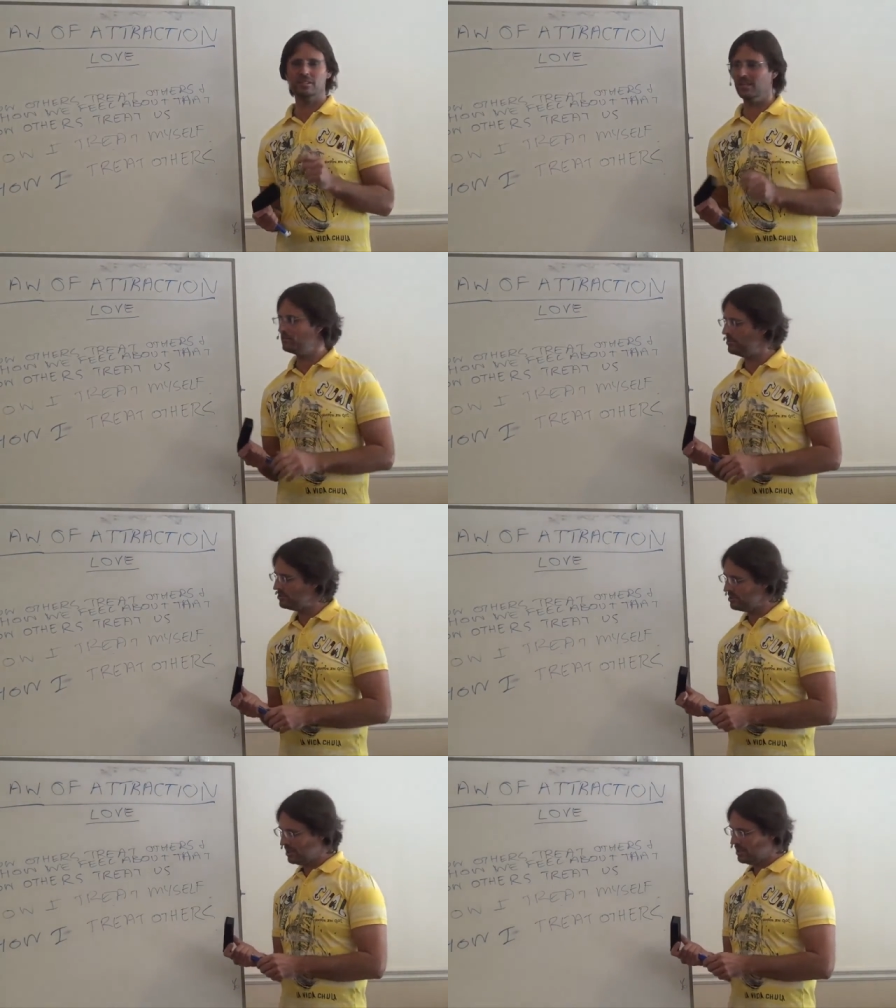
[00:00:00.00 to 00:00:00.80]
In other
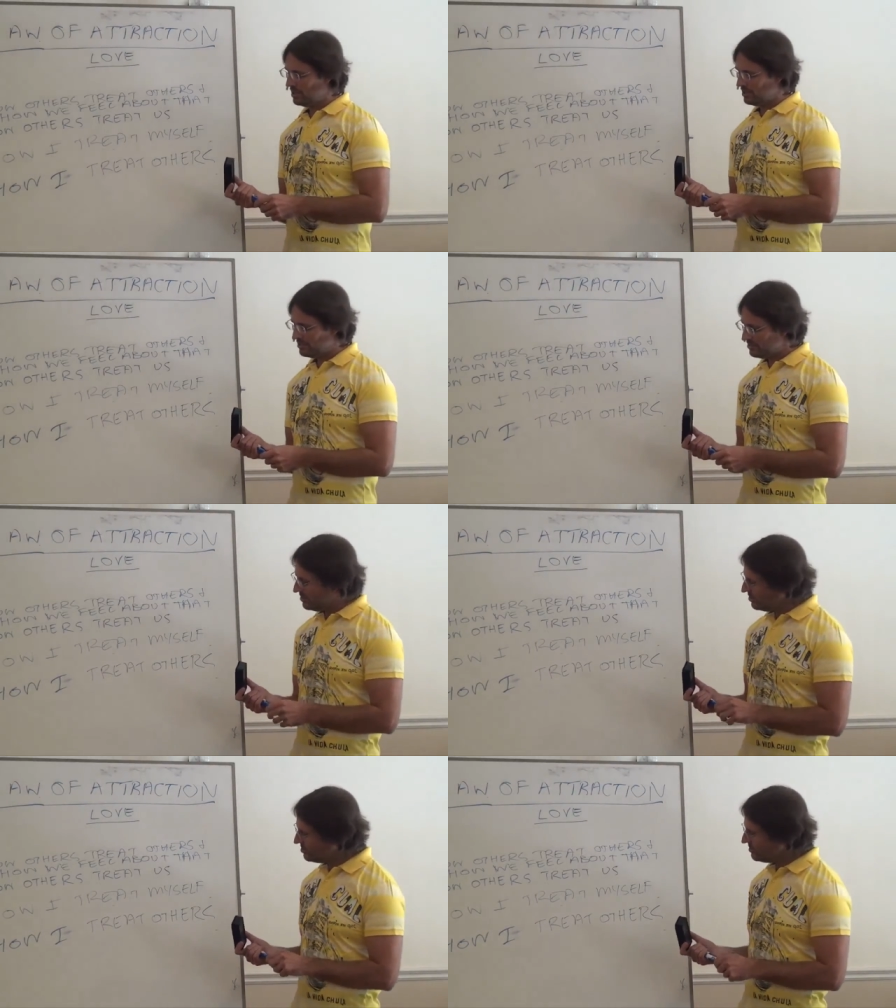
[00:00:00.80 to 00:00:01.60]
words,
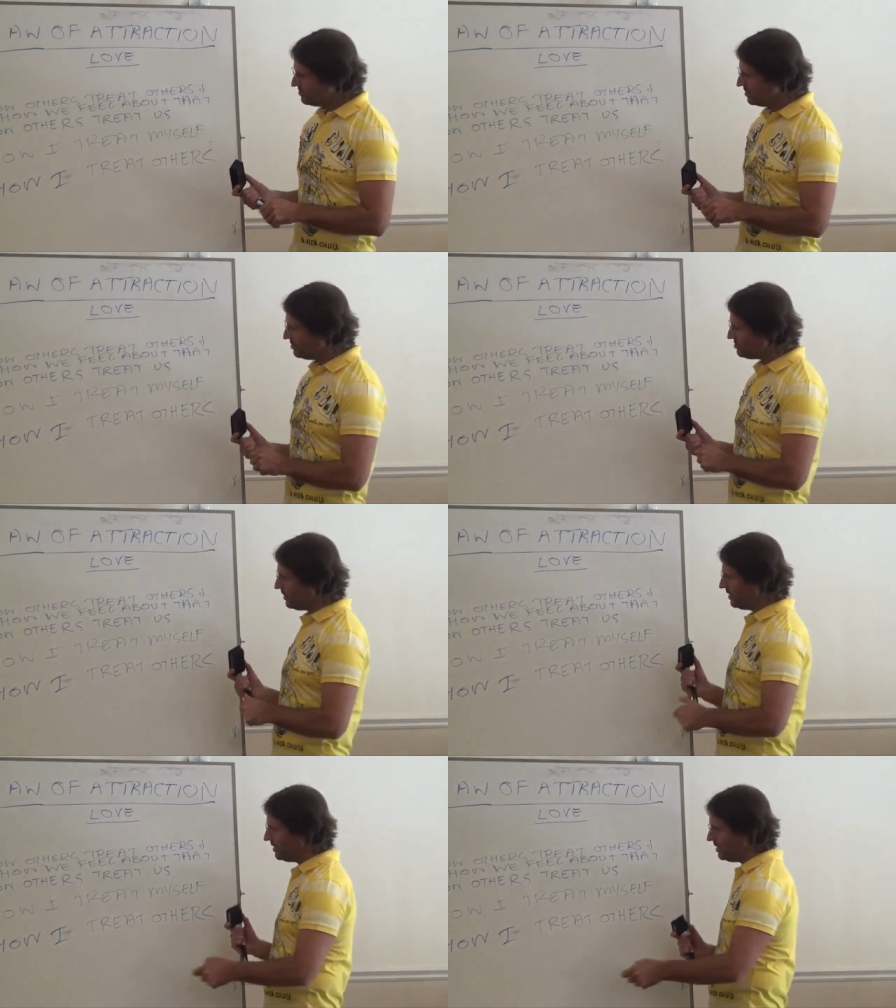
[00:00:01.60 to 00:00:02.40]
this, see, this
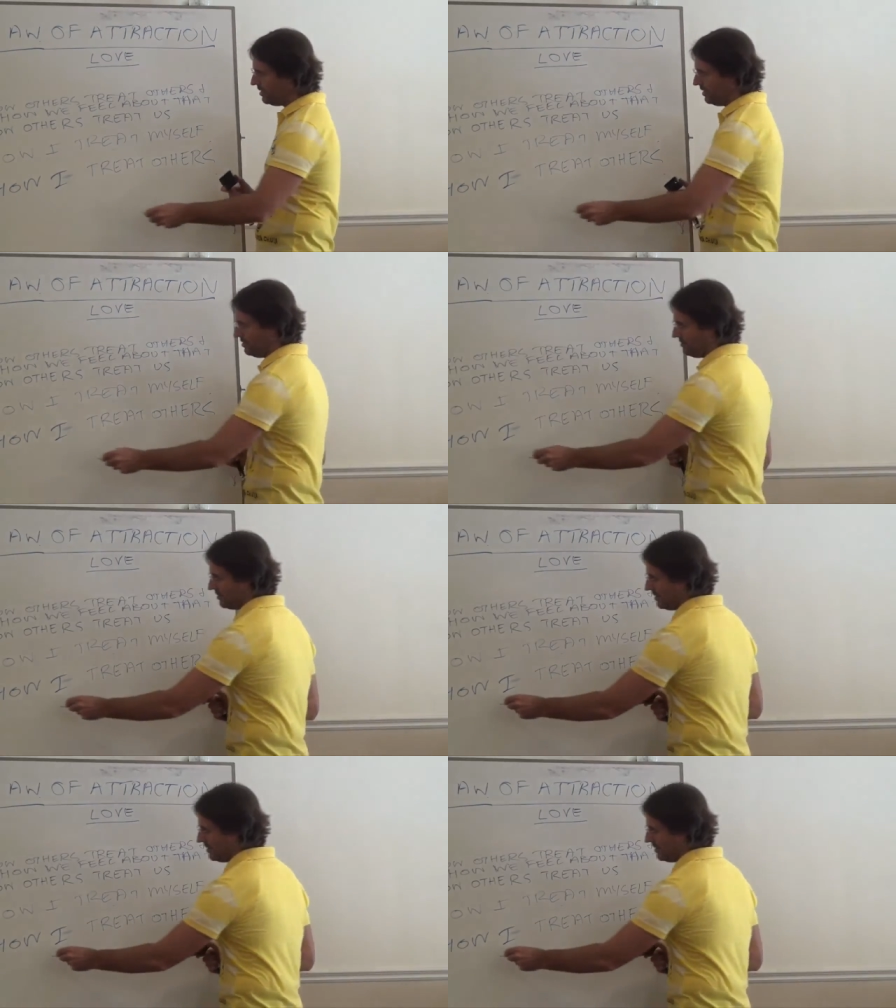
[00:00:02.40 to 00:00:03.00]
one here